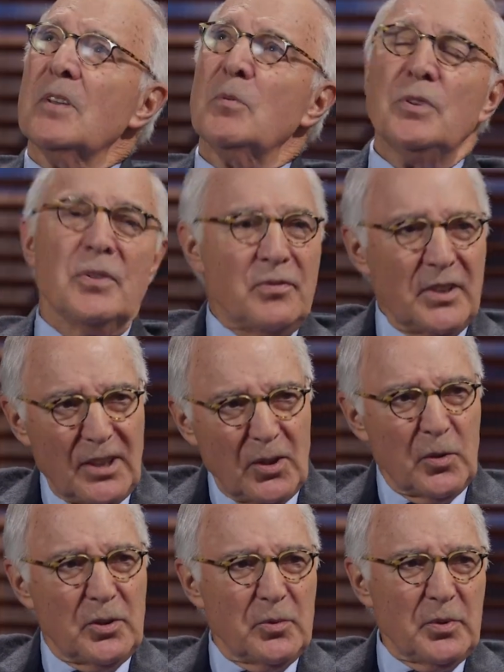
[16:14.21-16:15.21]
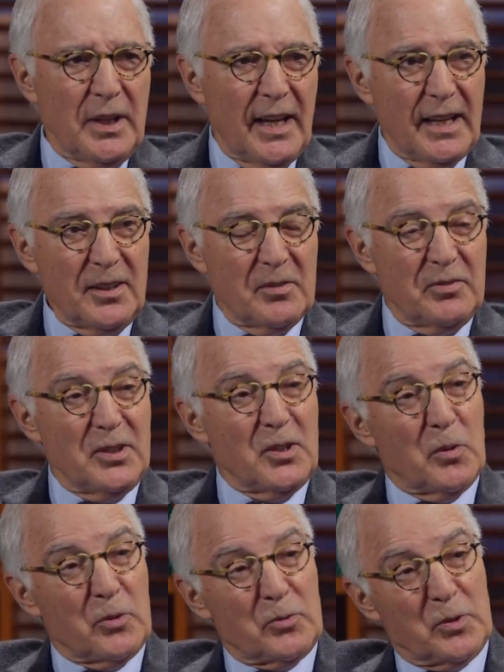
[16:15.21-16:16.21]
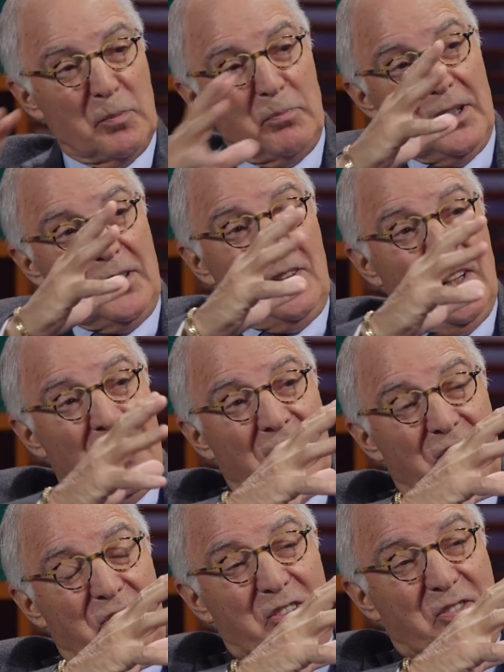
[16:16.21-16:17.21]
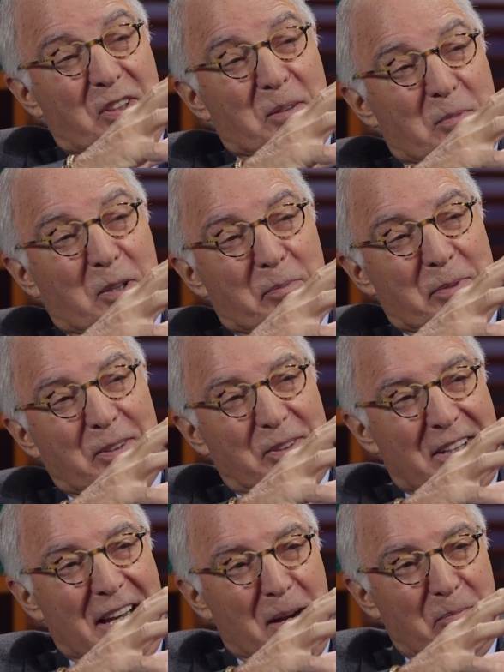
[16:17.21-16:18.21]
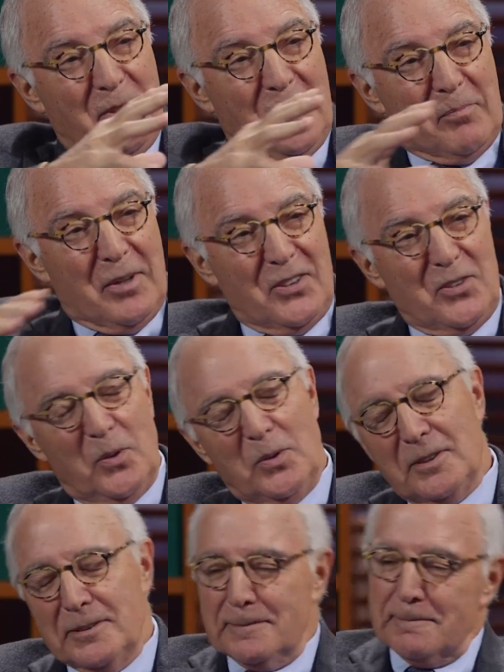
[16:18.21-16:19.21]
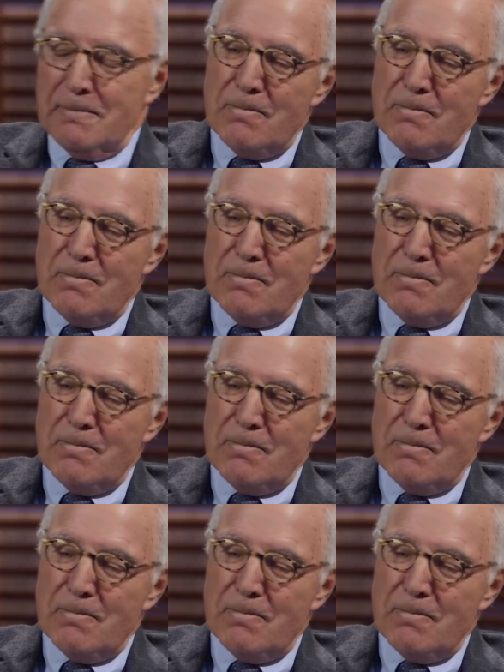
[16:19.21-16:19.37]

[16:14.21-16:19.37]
with a video that we had. The video was with a big 16 millimeter camera on my shoulder.